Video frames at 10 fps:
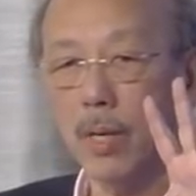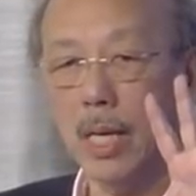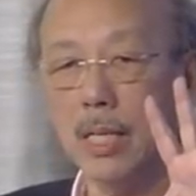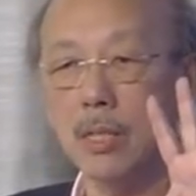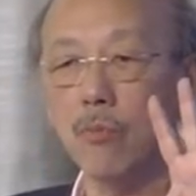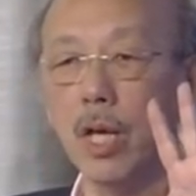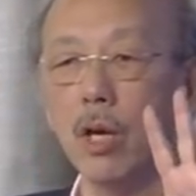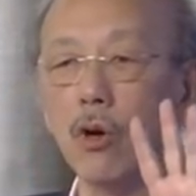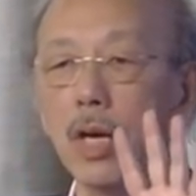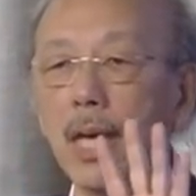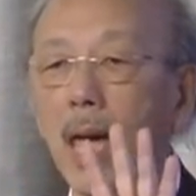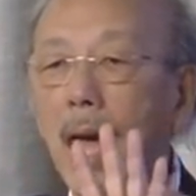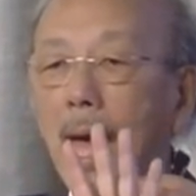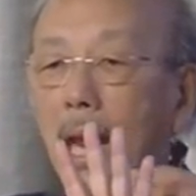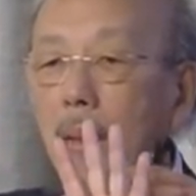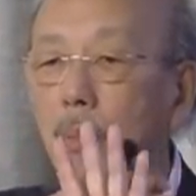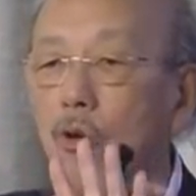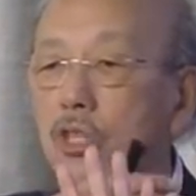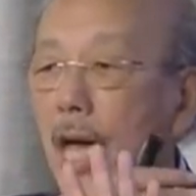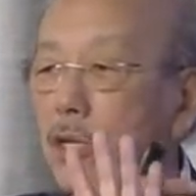is we are looking at a
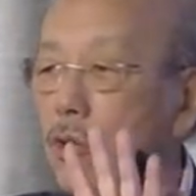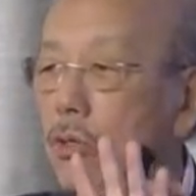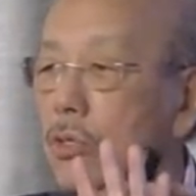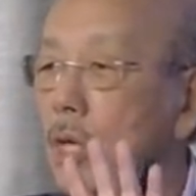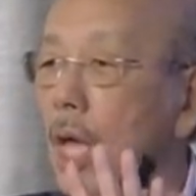projection